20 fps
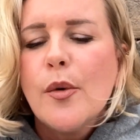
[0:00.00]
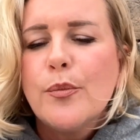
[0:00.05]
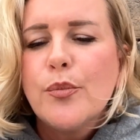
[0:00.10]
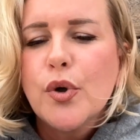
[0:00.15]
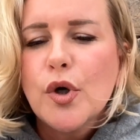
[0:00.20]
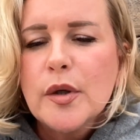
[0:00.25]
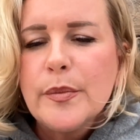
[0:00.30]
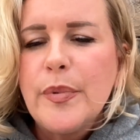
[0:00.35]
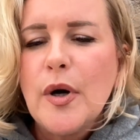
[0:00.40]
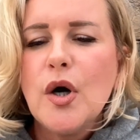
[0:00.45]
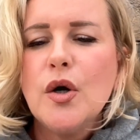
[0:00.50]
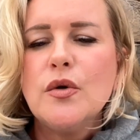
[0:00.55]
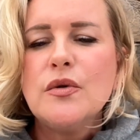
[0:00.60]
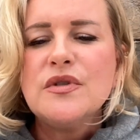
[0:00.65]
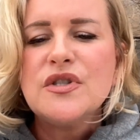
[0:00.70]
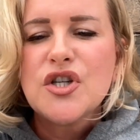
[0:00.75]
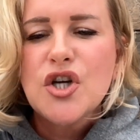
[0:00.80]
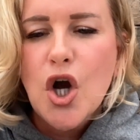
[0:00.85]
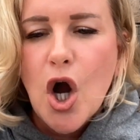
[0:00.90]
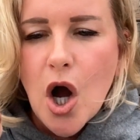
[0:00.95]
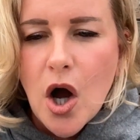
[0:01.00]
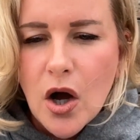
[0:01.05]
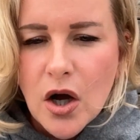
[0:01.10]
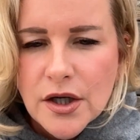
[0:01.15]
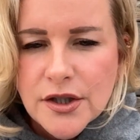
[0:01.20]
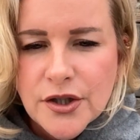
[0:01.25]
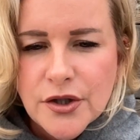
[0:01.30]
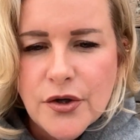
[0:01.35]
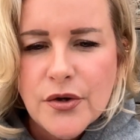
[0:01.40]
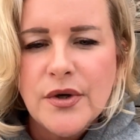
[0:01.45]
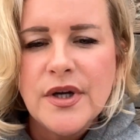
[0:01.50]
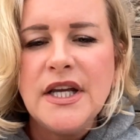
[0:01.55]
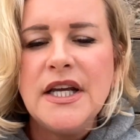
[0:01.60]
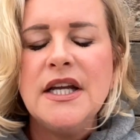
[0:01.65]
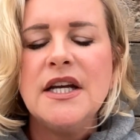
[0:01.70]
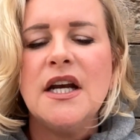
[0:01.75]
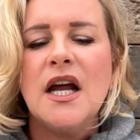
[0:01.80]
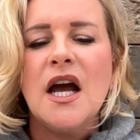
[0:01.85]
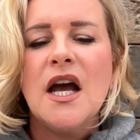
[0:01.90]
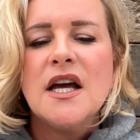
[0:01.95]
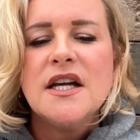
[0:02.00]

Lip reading: Propose concrete,